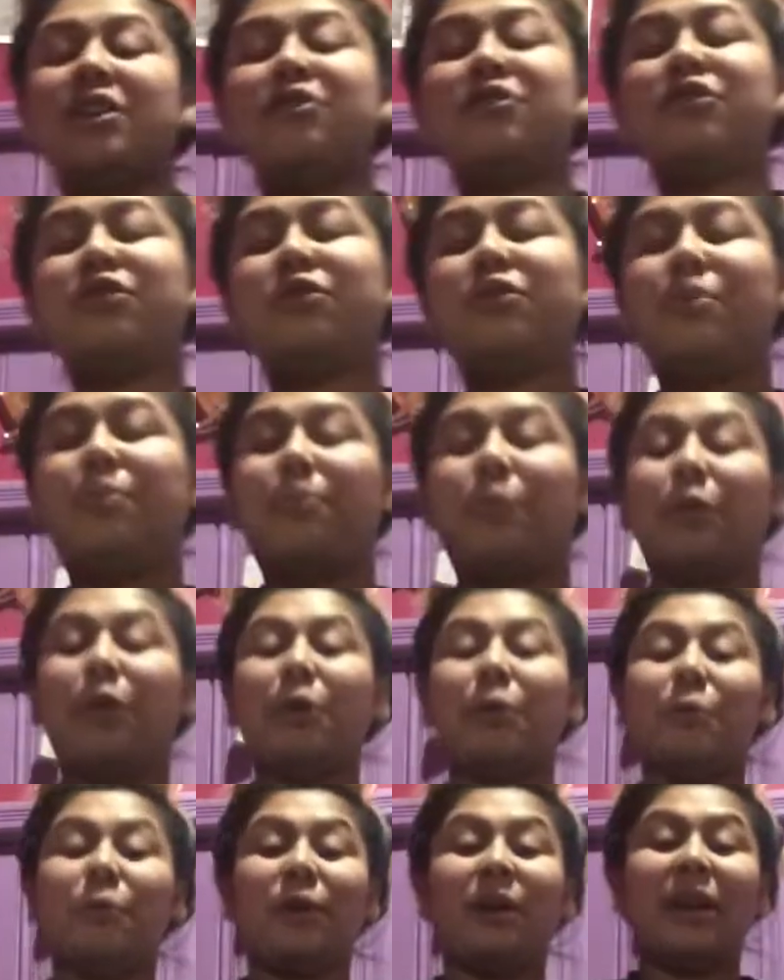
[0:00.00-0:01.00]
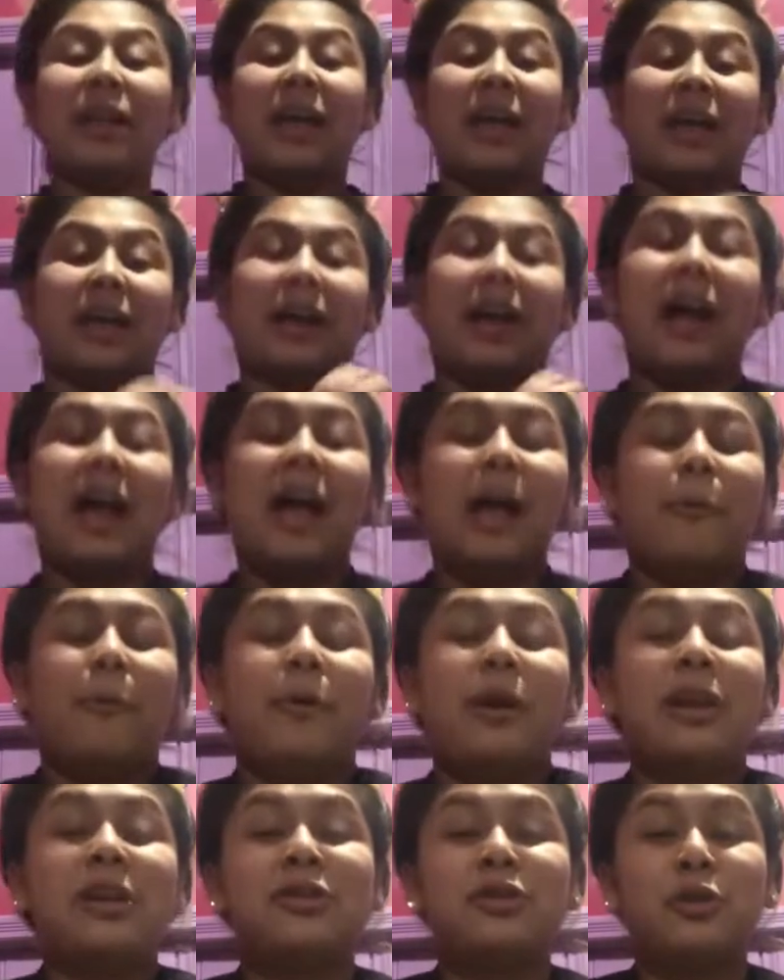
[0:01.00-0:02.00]
to the point where like I
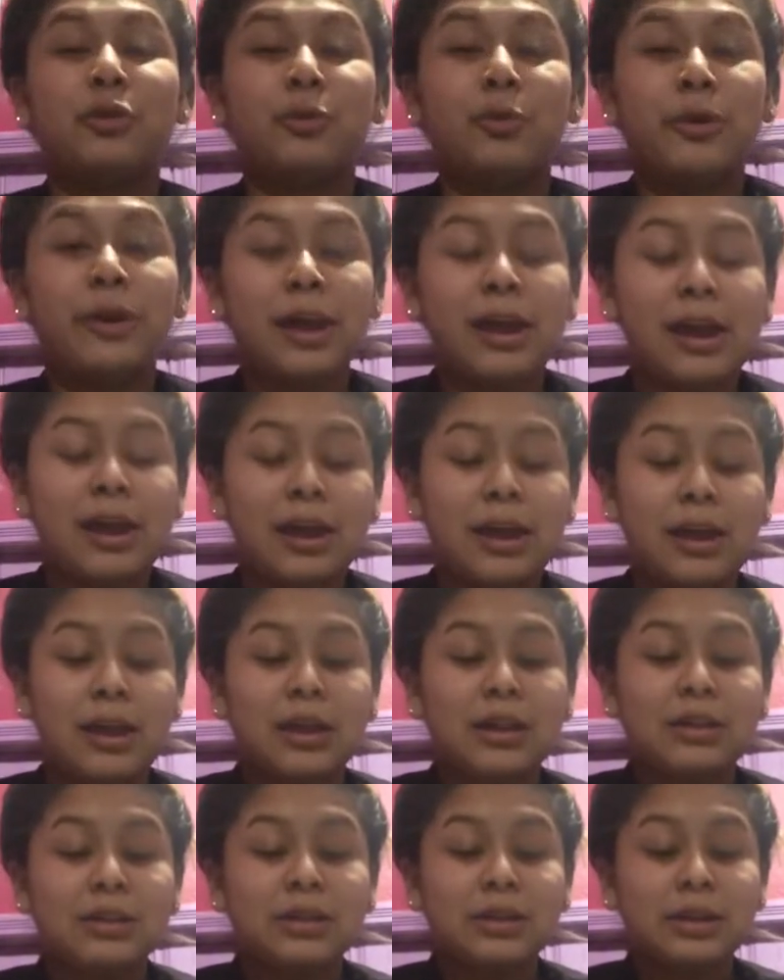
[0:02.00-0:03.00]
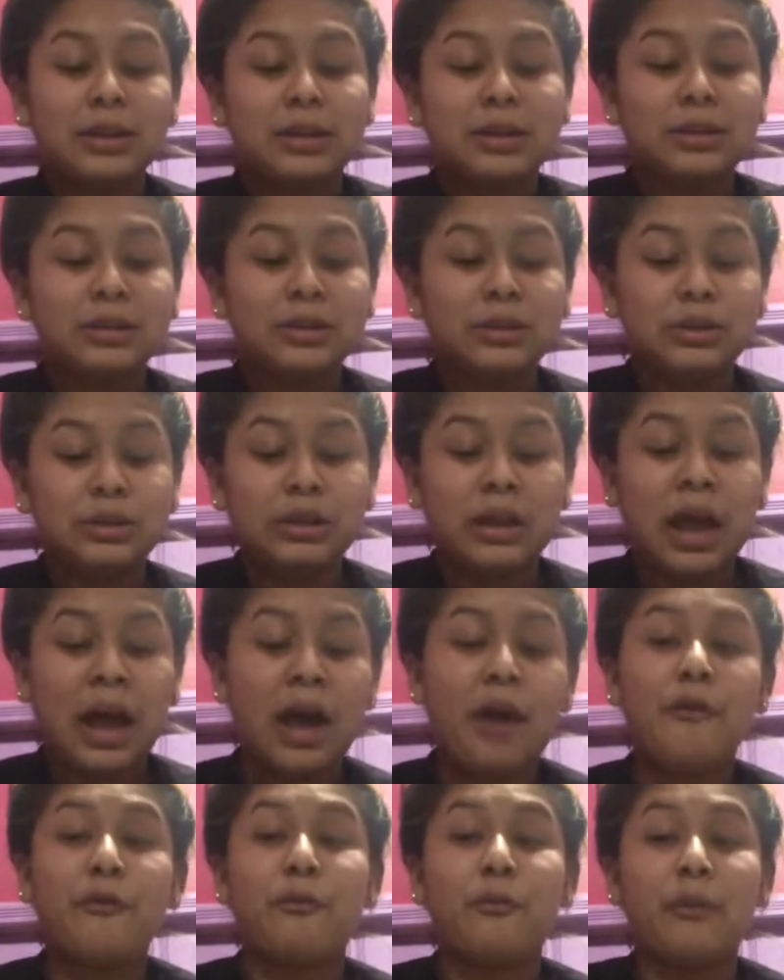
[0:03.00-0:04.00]
wanted to quit
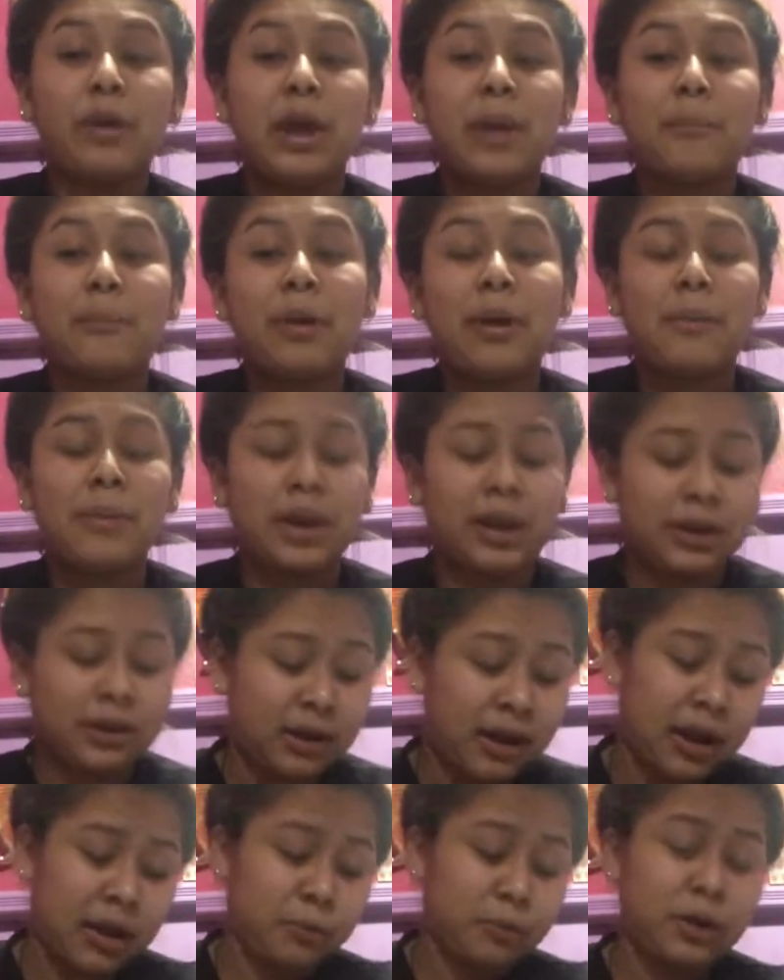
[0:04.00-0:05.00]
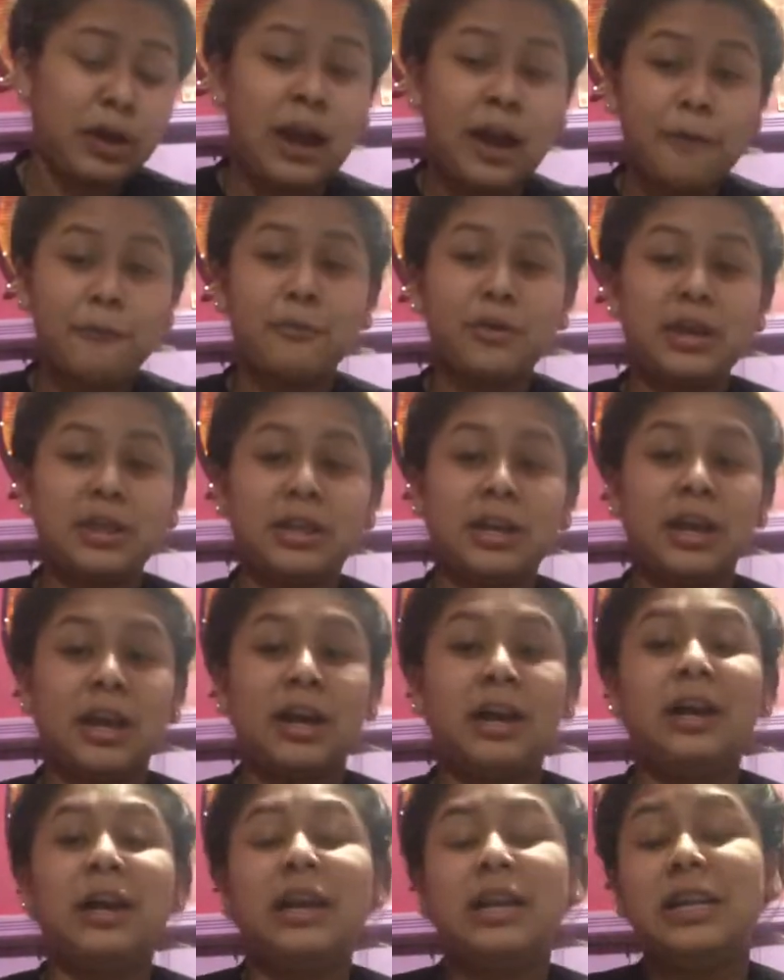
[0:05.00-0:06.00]
halfway but I'm like nah we're halfway
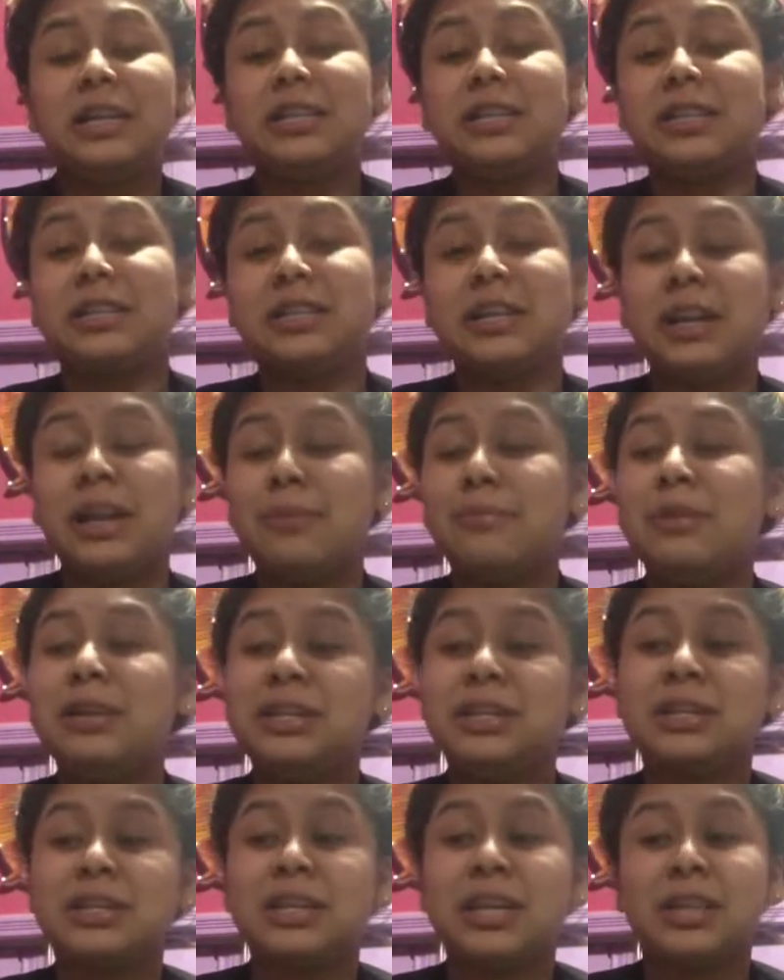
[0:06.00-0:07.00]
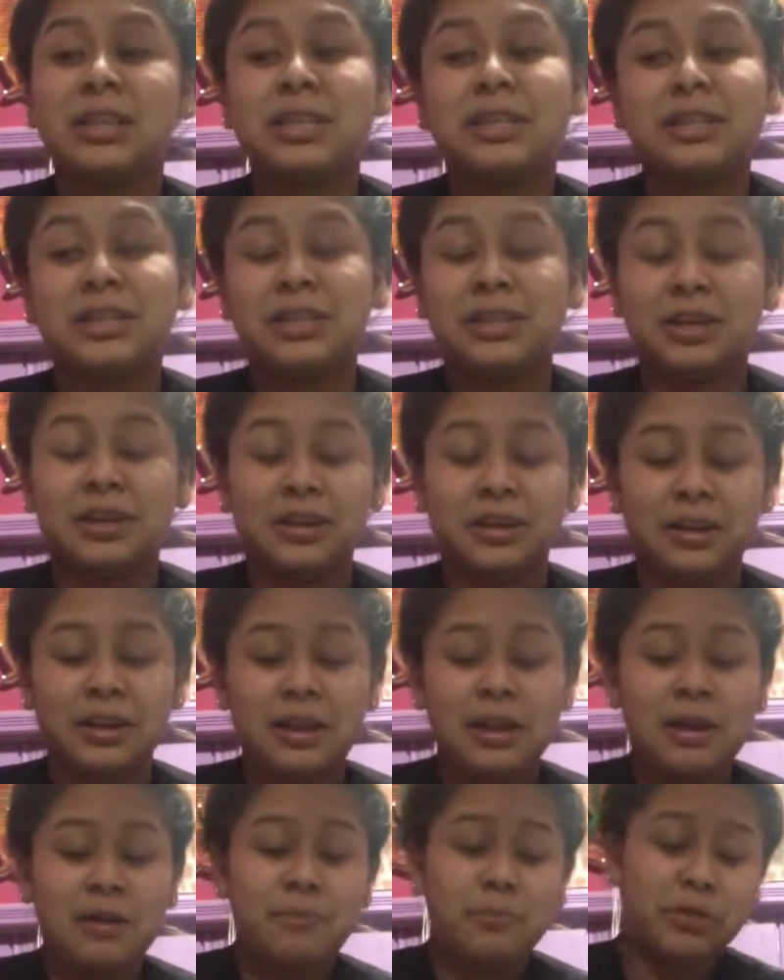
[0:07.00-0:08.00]
there let just let me just get this done
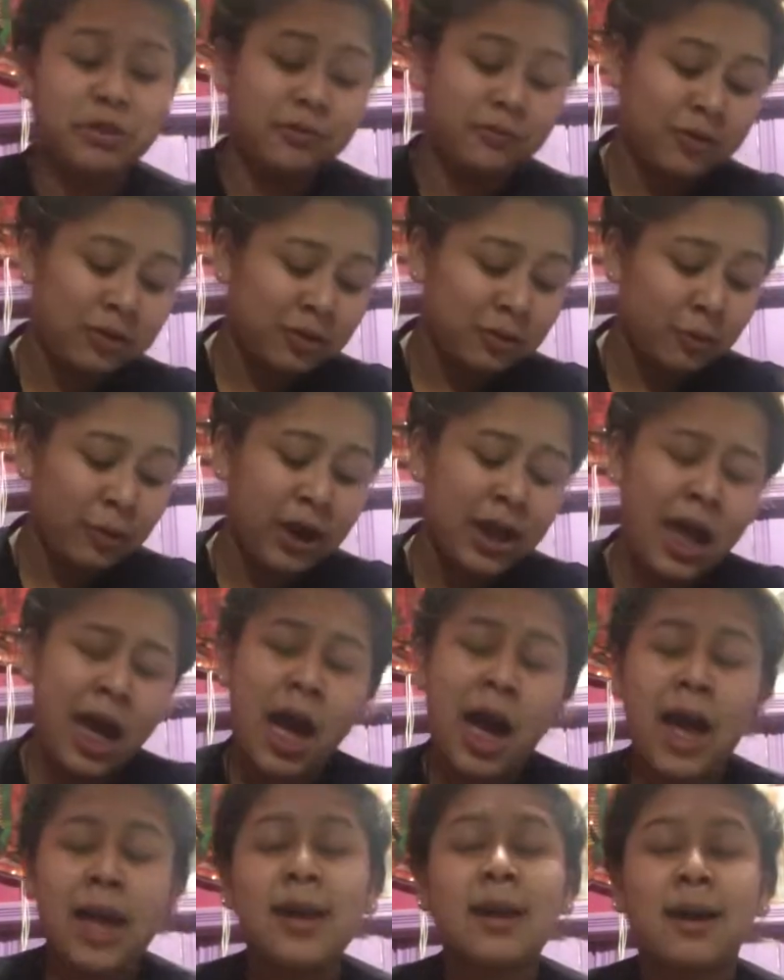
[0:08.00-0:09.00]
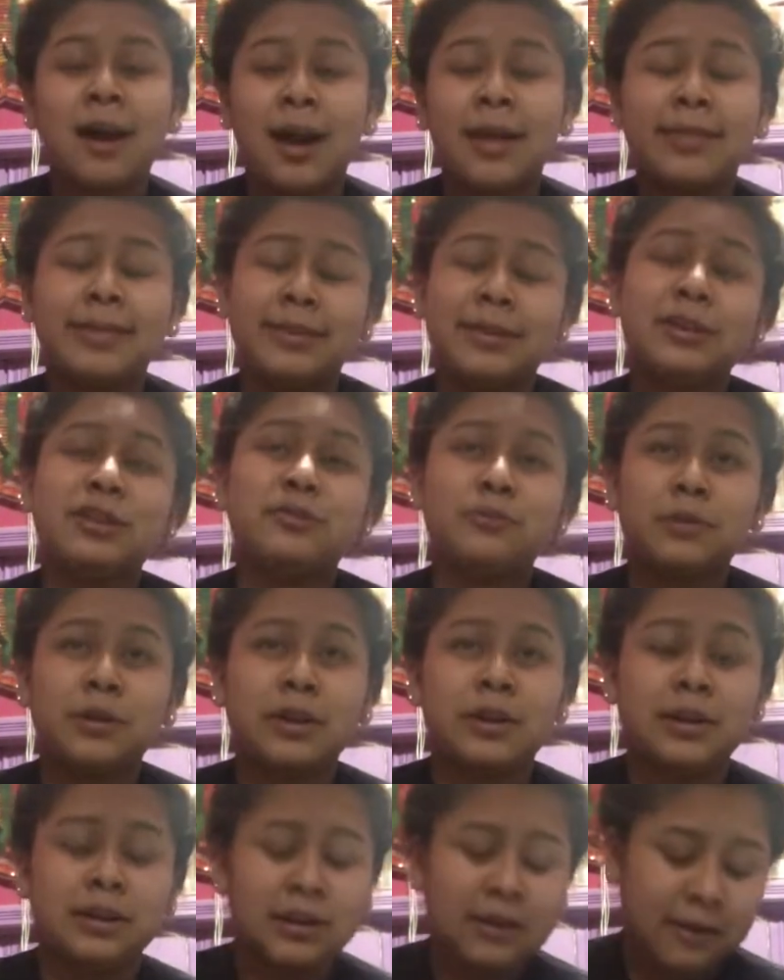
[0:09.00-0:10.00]
but the reason why I got this
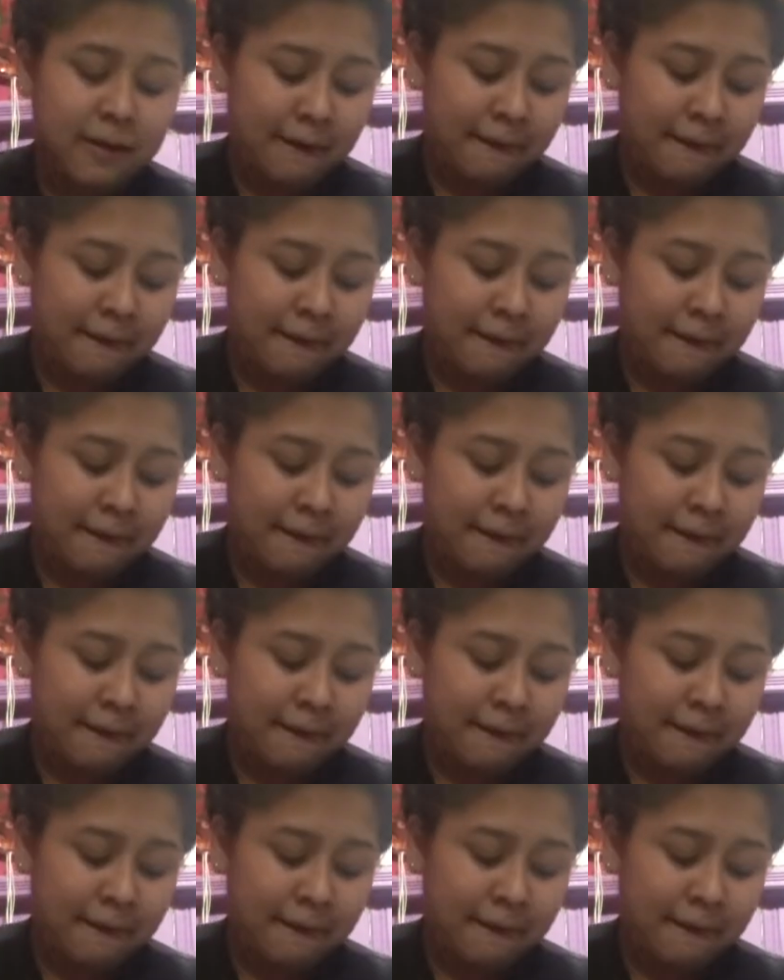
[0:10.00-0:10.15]
one